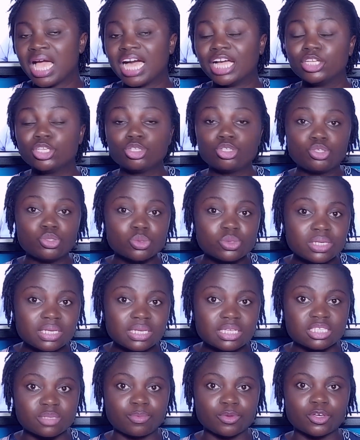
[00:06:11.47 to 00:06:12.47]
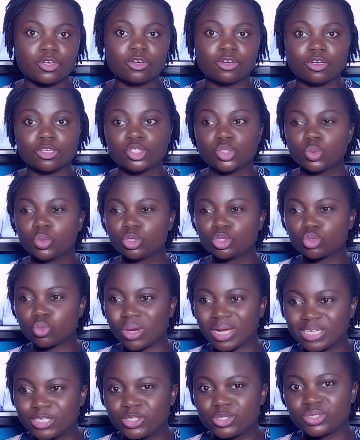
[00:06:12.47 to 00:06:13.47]
Are you doing it because you want
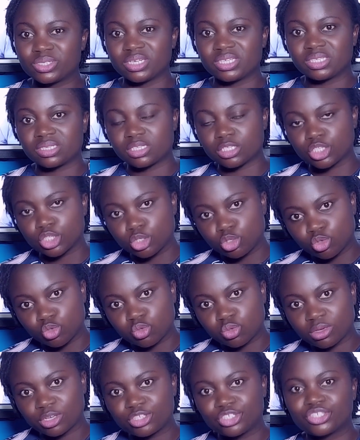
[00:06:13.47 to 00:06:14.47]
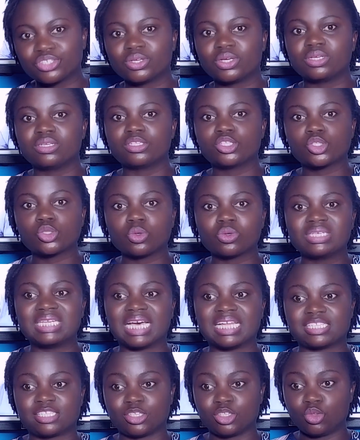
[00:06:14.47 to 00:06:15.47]
to address the situation so
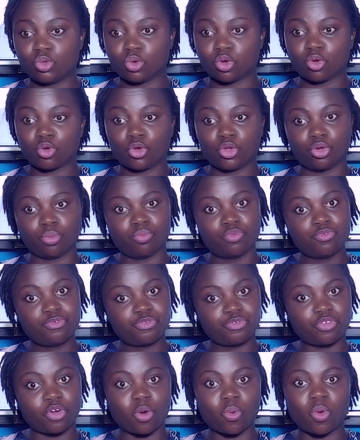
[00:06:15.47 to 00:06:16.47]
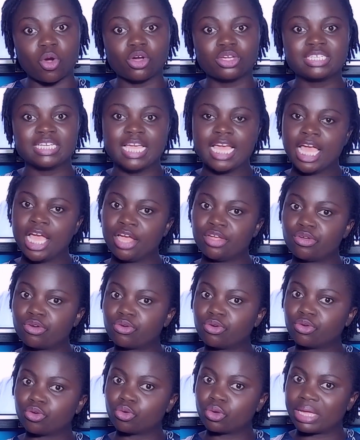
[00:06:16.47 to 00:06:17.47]
that you are going to move forward and
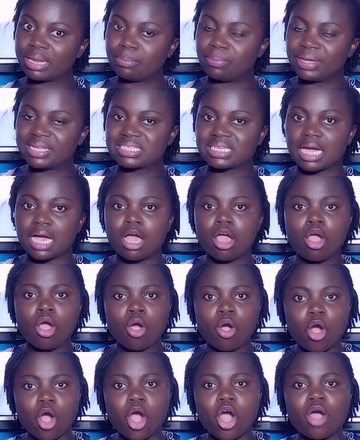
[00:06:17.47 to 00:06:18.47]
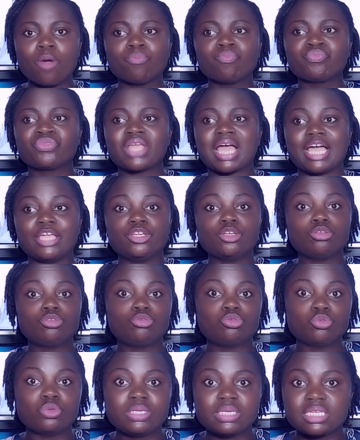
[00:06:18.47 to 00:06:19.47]
you're going to get better? Or are
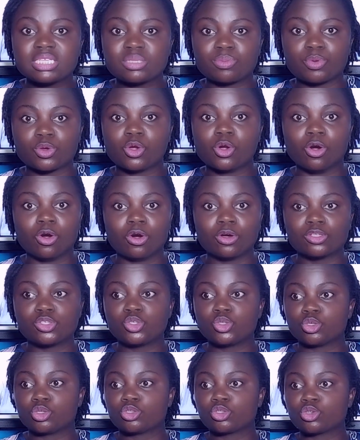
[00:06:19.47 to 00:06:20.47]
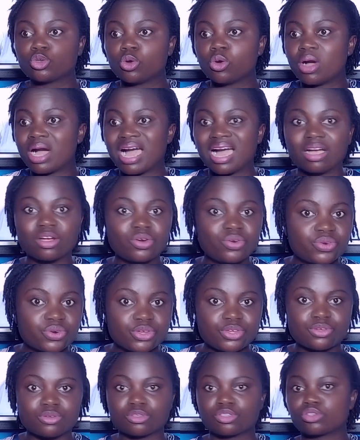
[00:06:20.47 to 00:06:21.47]
you doing it because you're so
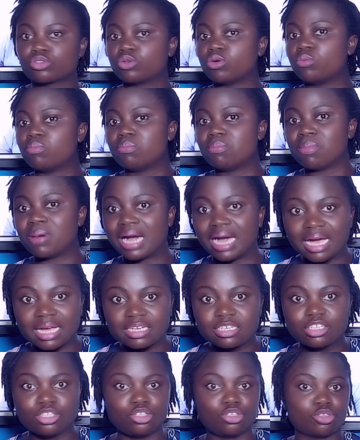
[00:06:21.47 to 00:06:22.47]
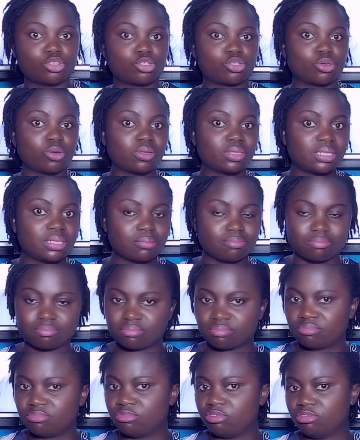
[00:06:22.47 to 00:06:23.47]
hungry, you're so mad, you're so,
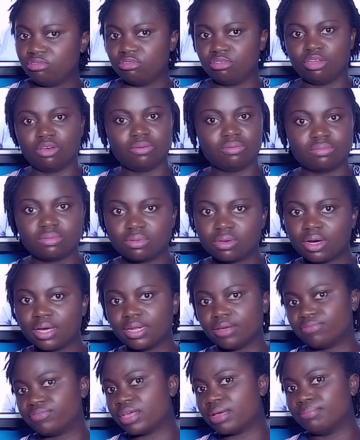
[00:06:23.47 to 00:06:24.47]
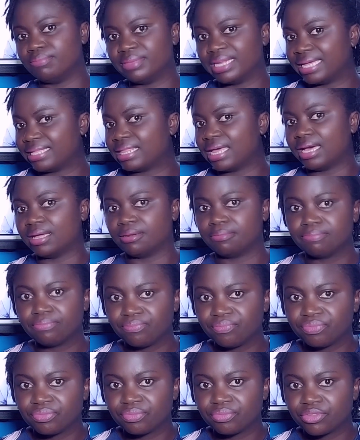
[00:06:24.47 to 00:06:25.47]
all of them like that?
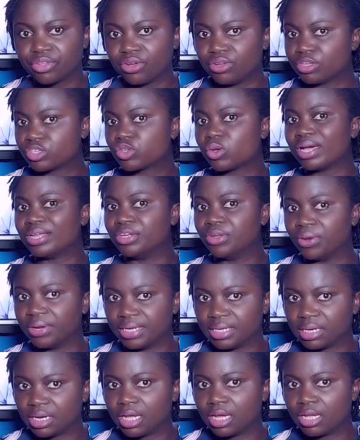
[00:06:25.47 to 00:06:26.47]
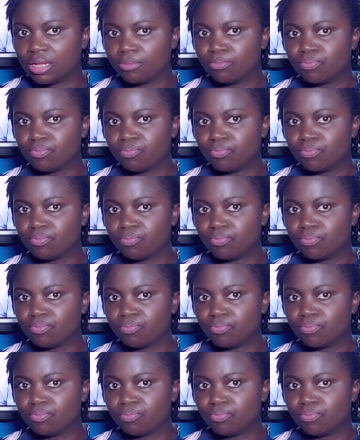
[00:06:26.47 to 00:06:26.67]
Or you're so annoyed?